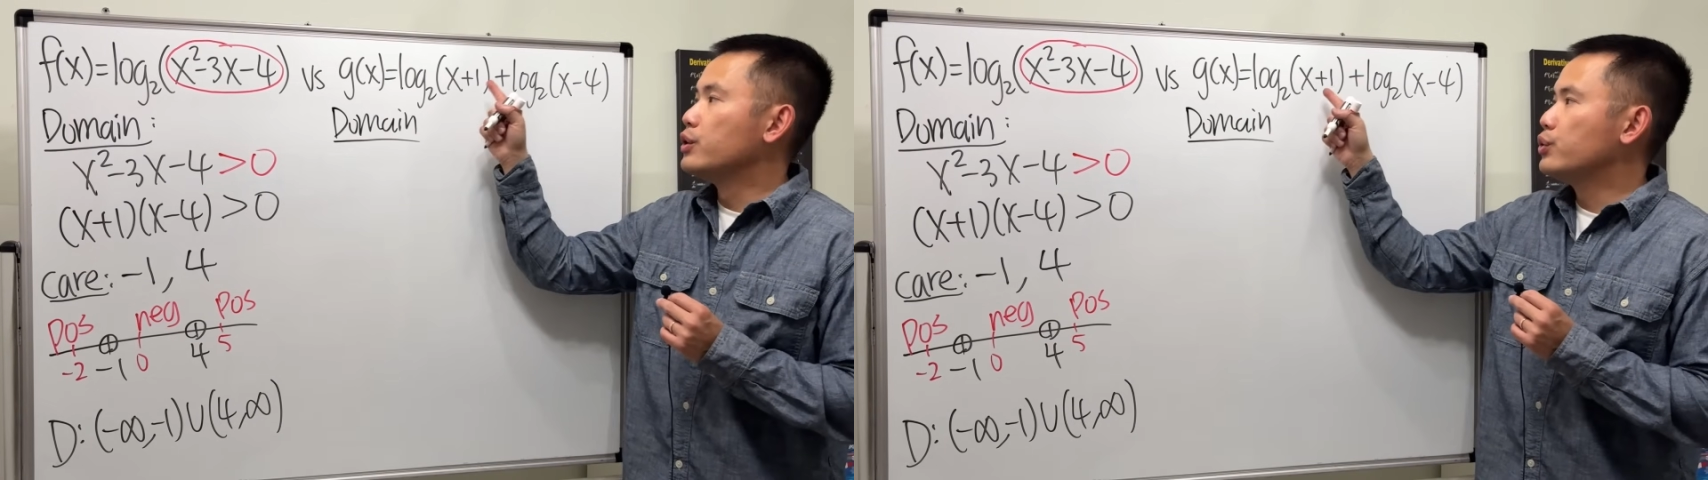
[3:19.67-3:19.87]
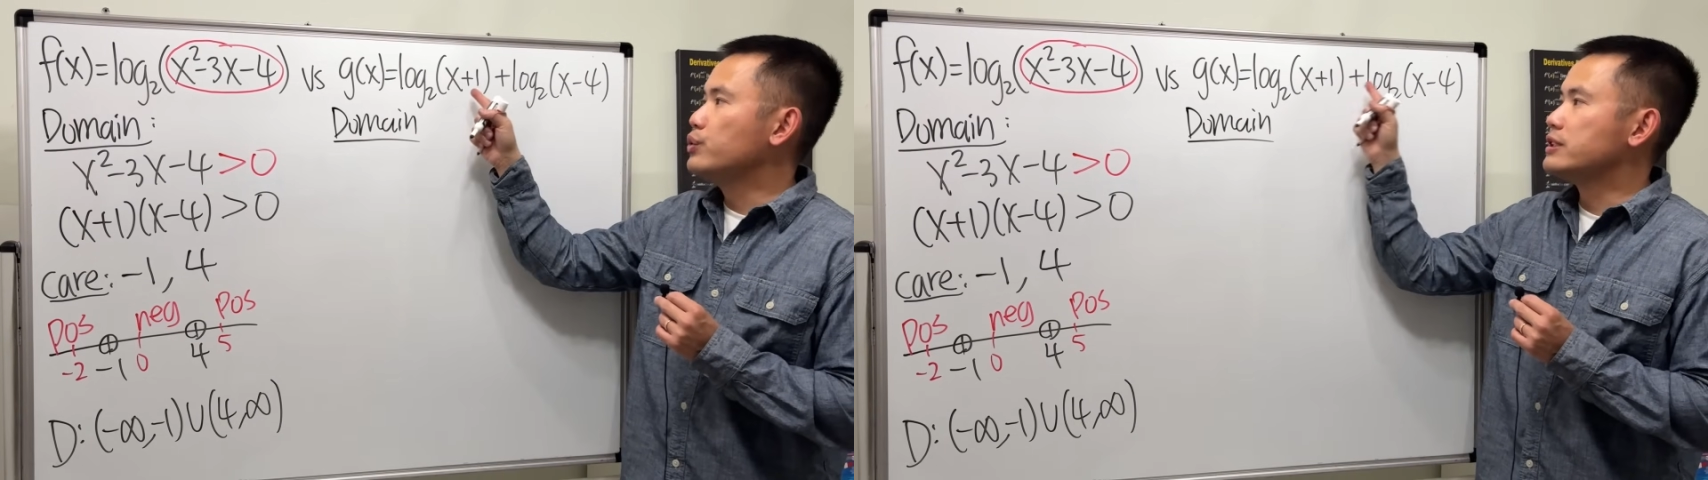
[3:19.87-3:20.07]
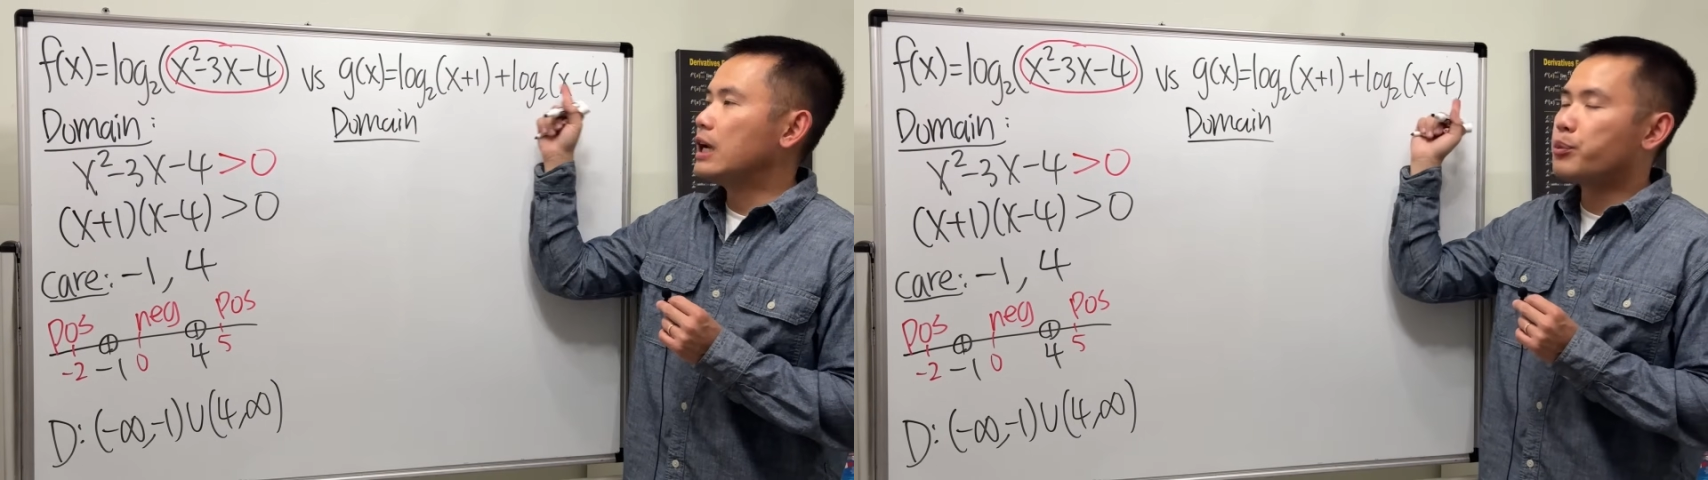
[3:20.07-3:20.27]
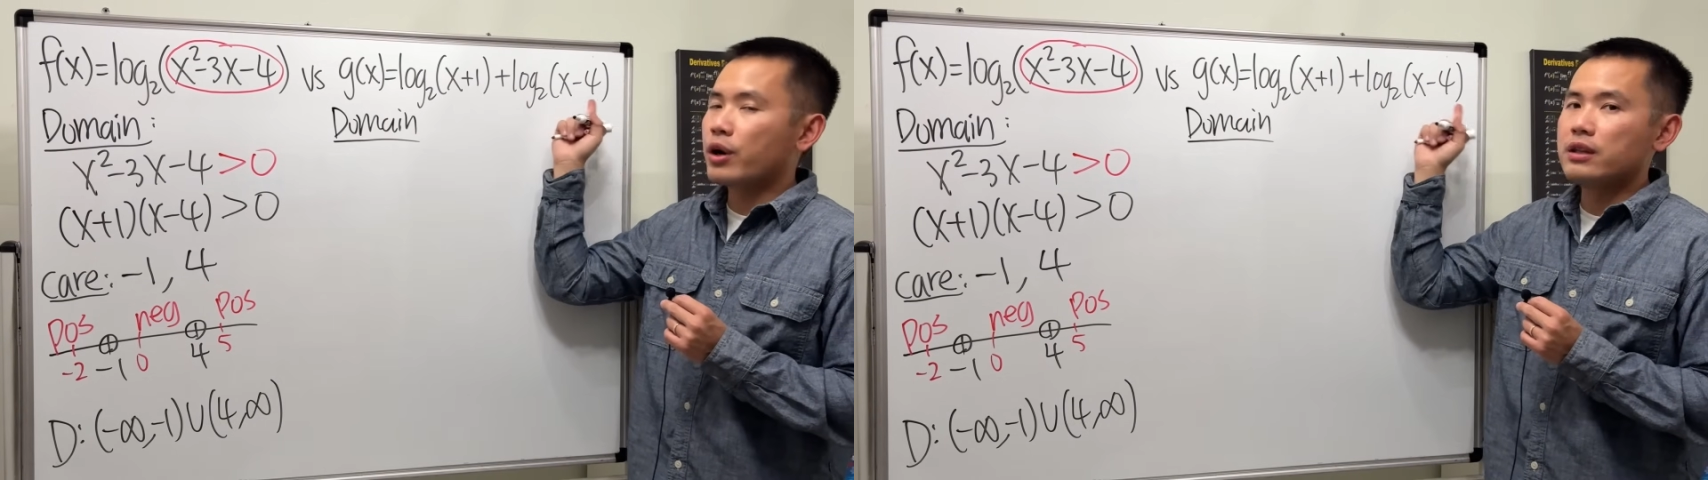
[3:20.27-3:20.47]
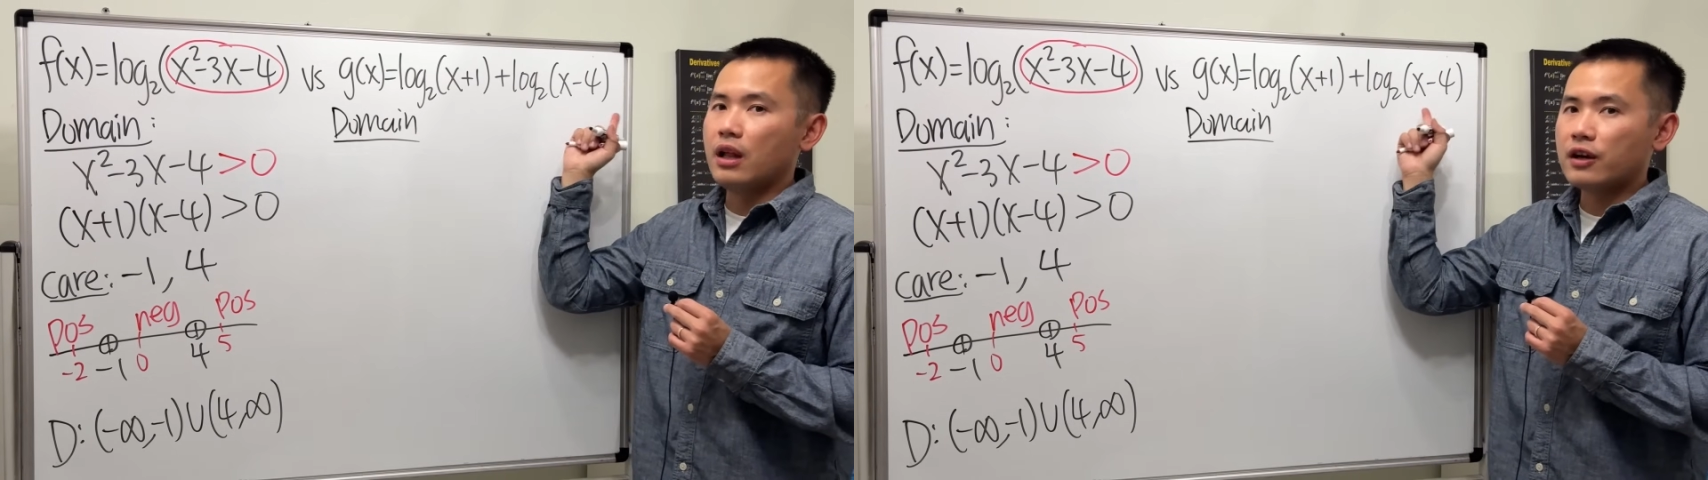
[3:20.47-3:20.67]
two
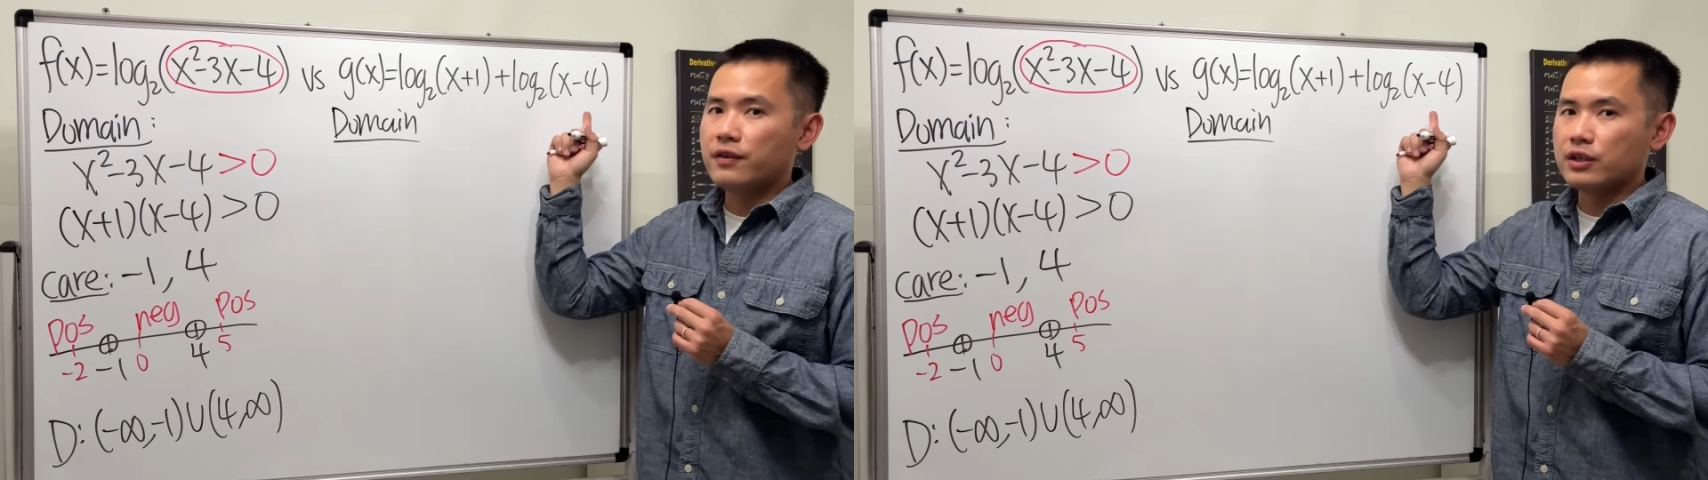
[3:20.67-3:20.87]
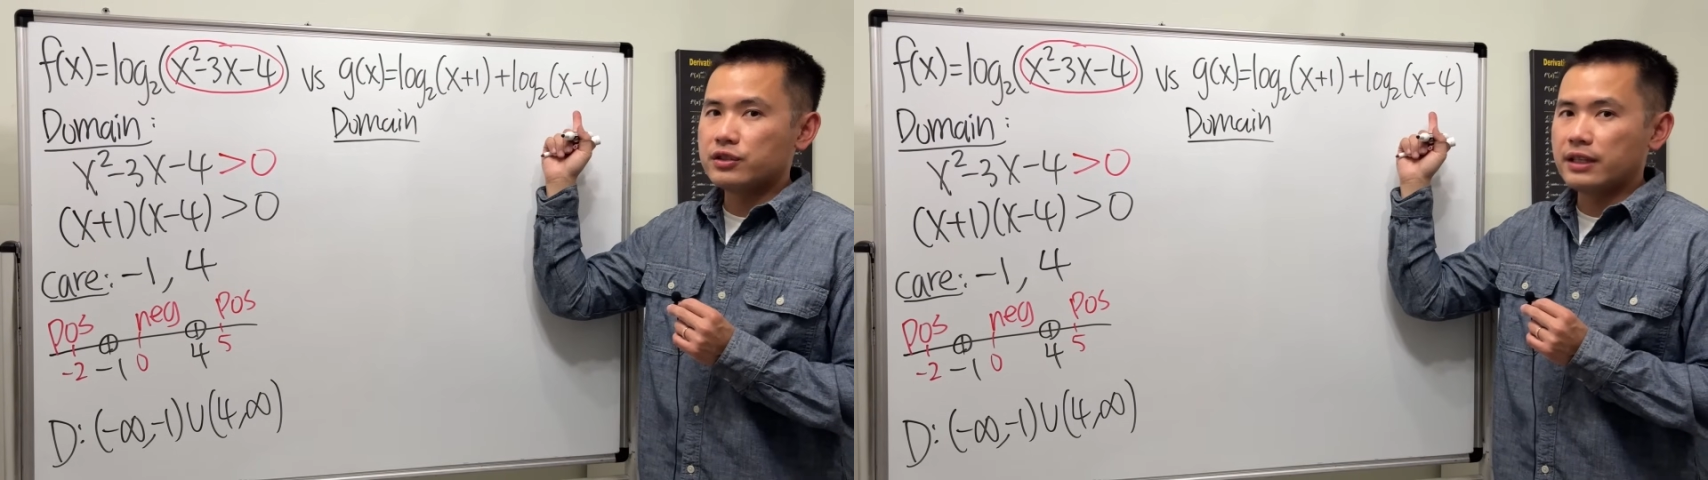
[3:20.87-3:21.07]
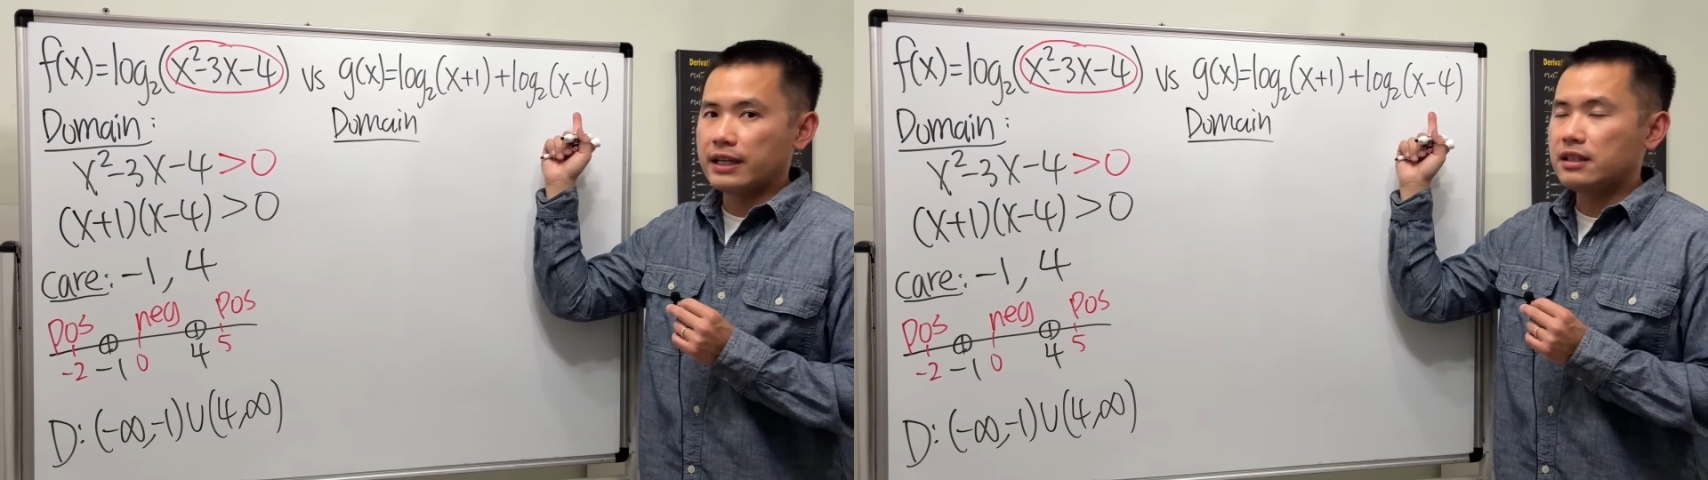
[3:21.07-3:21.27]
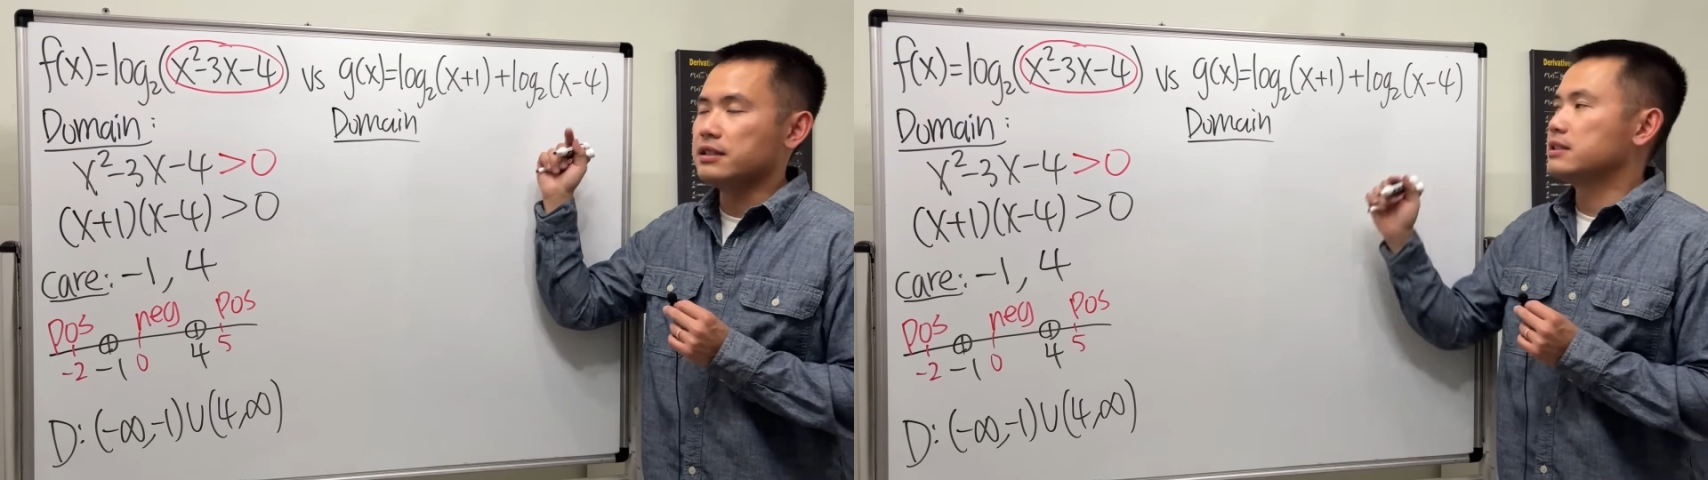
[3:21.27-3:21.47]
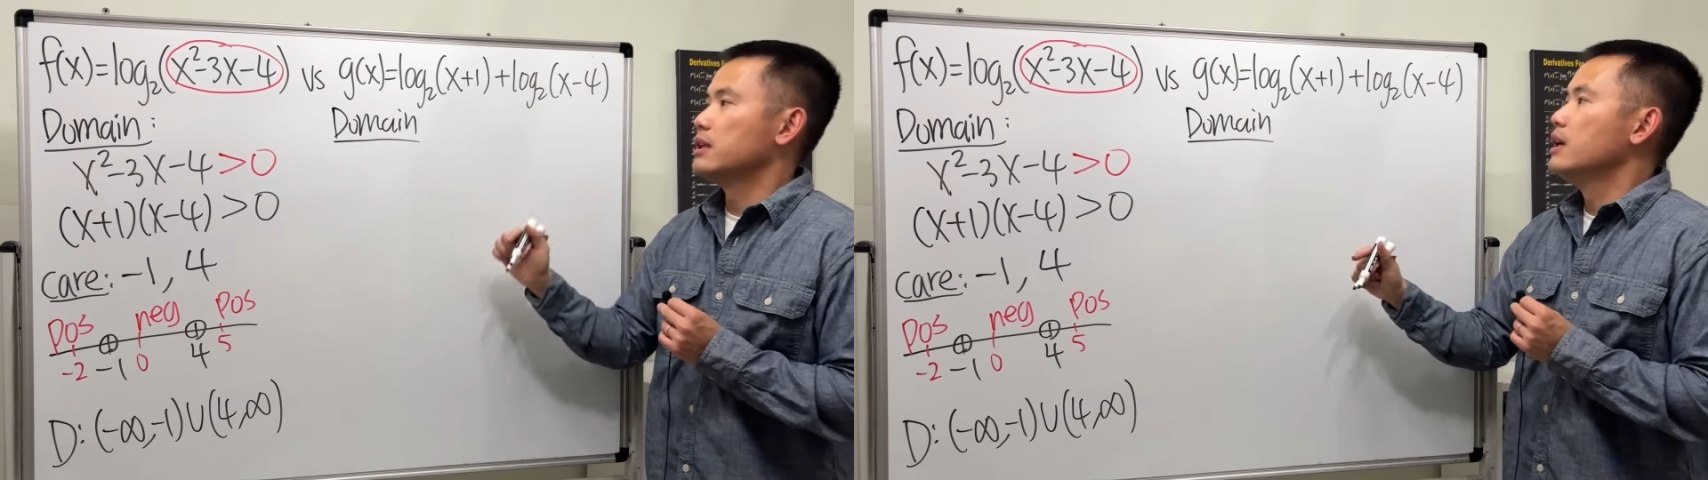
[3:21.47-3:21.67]
separate log functions like
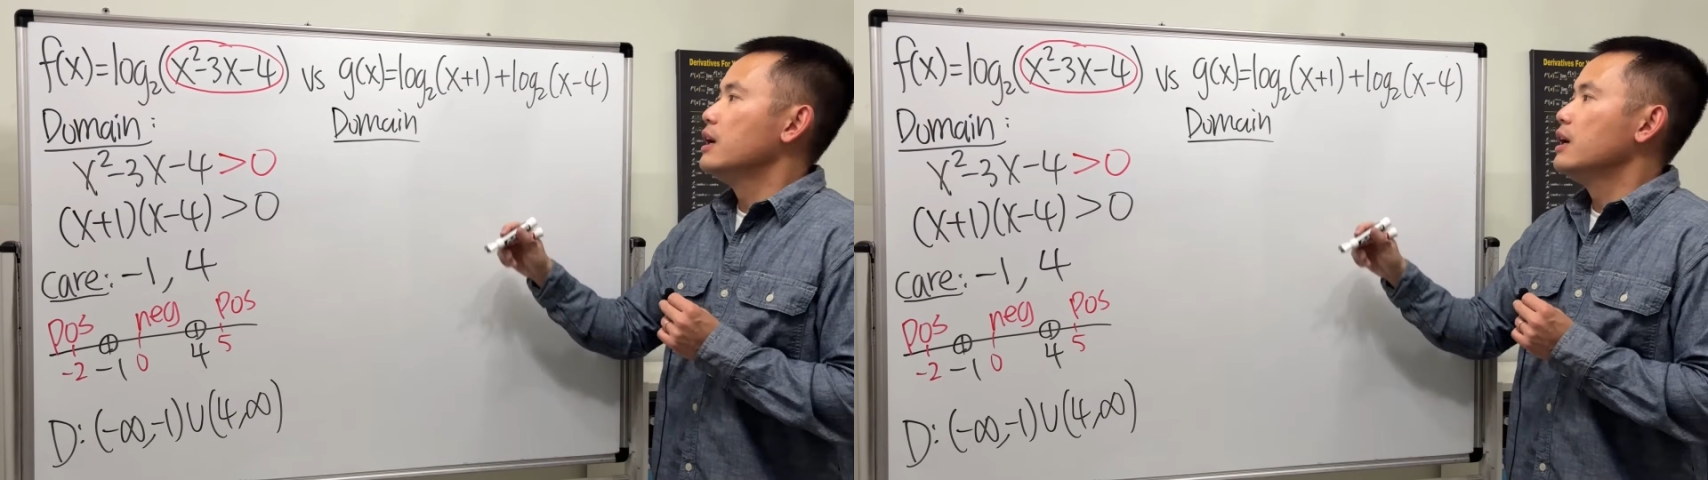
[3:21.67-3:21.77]
this,